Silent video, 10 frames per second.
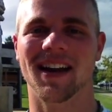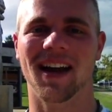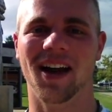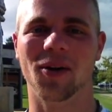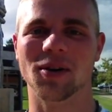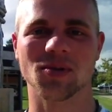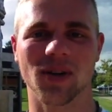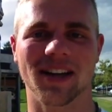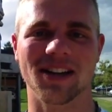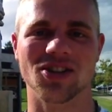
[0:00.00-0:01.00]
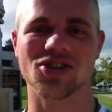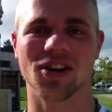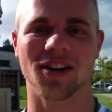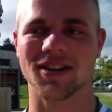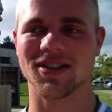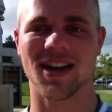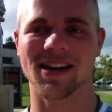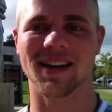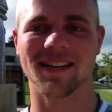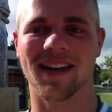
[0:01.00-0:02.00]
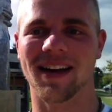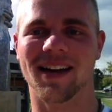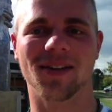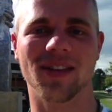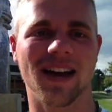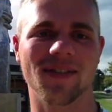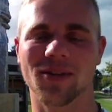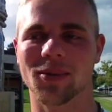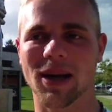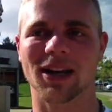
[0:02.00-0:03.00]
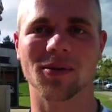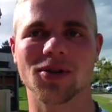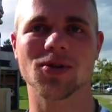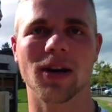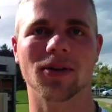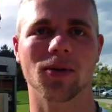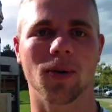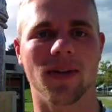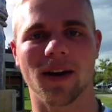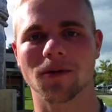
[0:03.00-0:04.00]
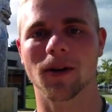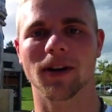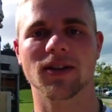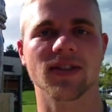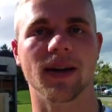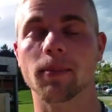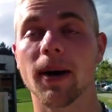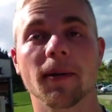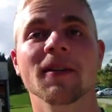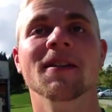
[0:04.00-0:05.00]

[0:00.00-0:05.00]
I always read it in chunks. I don't think I've ever made it straight through without falling asleep. But